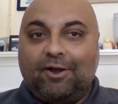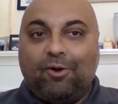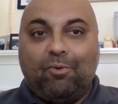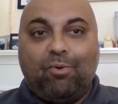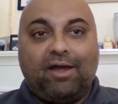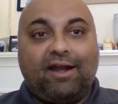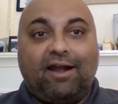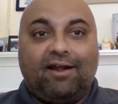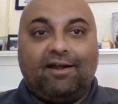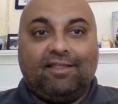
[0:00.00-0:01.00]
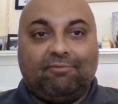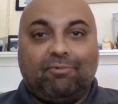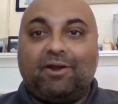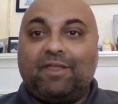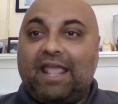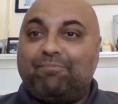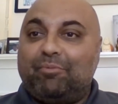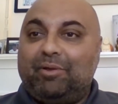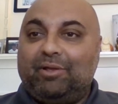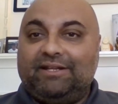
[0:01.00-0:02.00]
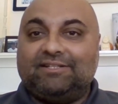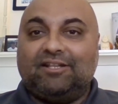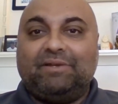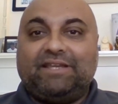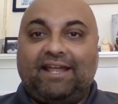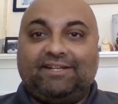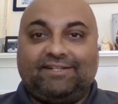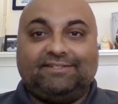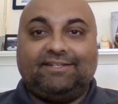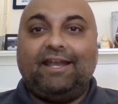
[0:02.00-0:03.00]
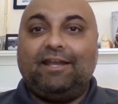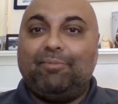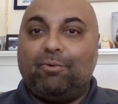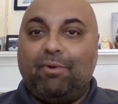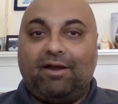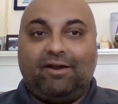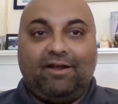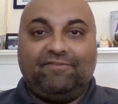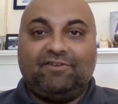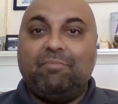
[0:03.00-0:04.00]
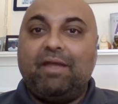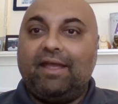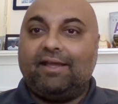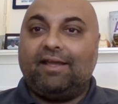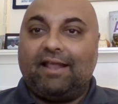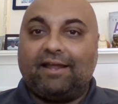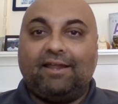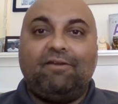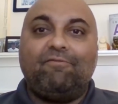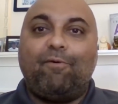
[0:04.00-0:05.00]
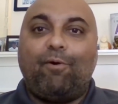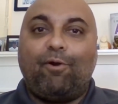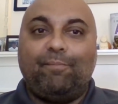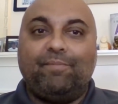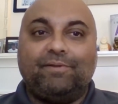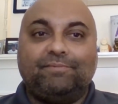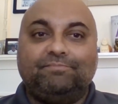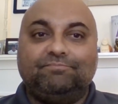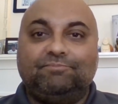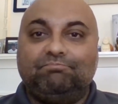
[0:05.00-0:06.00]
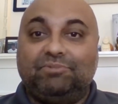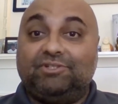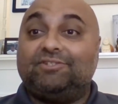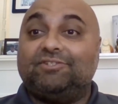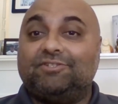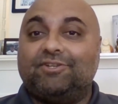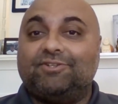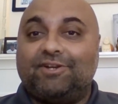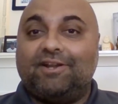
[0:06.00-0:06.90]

what are the capabilities and limitations that you'd be aware of to make like an informed business decision?